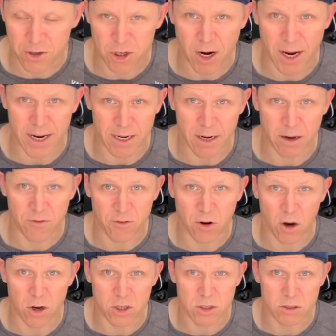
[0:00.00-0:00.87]
trying, of
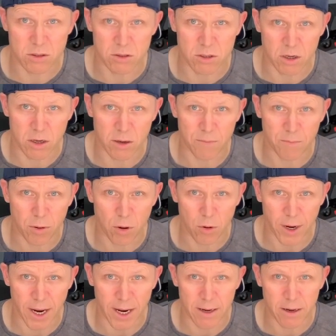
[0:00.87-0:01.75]
course, to
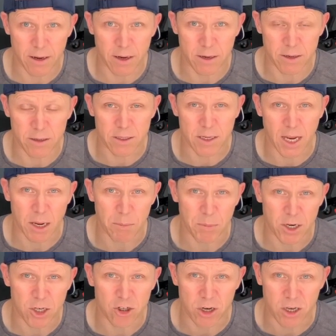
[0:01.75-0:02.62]
plug in and
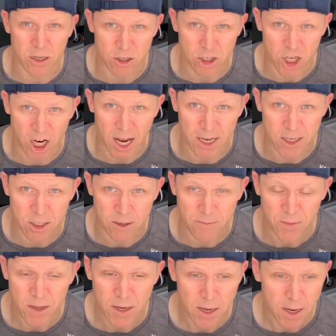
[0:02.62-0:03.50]
keep it trickle charged.
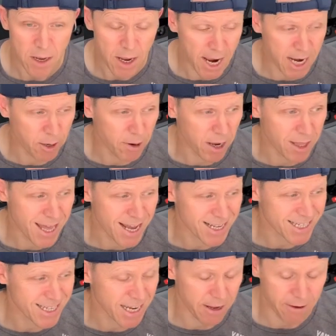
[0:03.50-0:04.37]
Anyway,
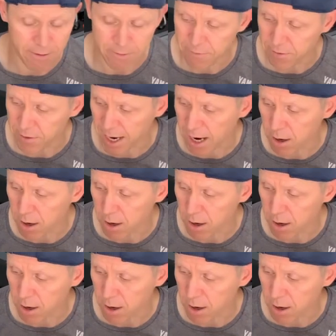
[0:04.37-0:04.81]
that's it for